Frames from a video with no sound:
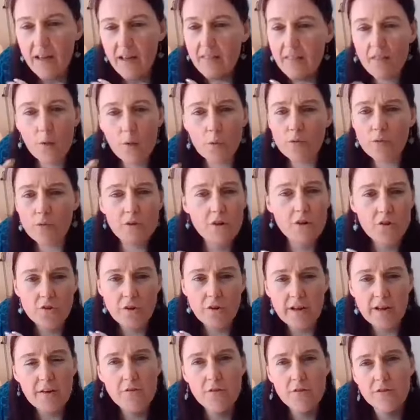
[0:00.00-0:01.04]
And those are
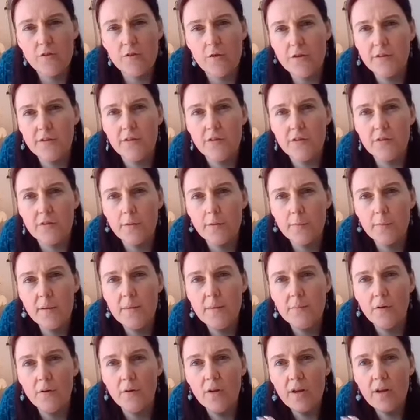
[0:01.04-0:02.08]
great resources for
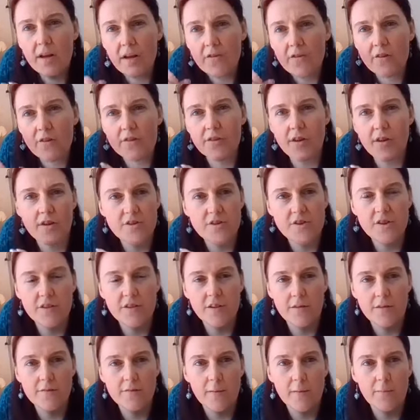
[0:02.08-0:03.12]
people
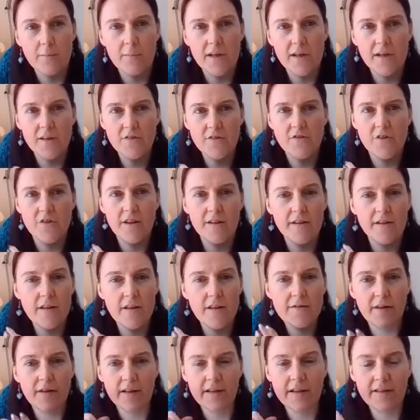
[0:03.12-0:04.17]
researching their family history, and
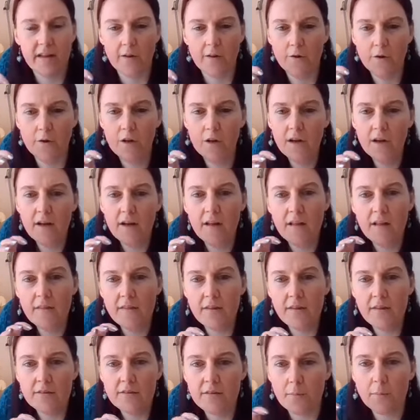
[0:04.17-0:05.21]
they find out
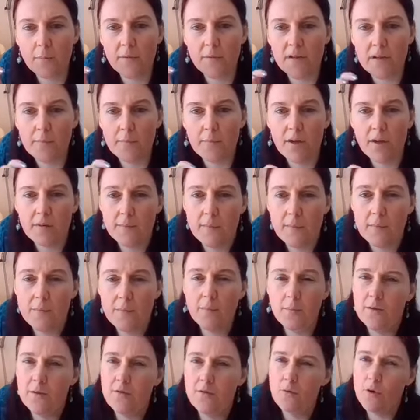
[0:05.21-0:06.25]
that somebody had
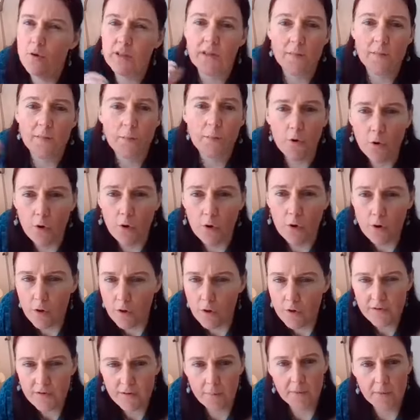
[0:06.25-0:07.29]
maybe been really poor,
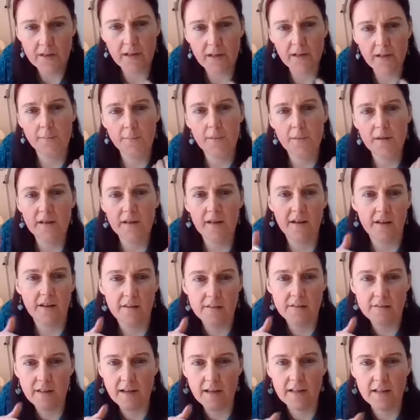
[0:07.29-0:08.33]
or somebody had been in
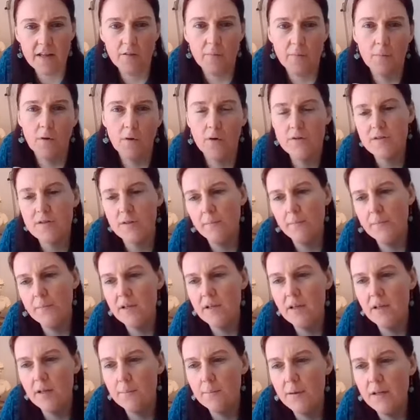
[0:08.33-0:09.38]
an asylum, or
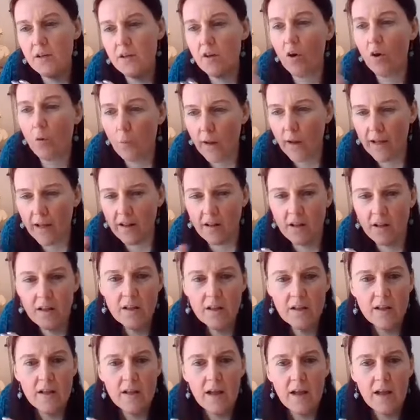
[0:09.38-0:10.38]
somebody had been not well.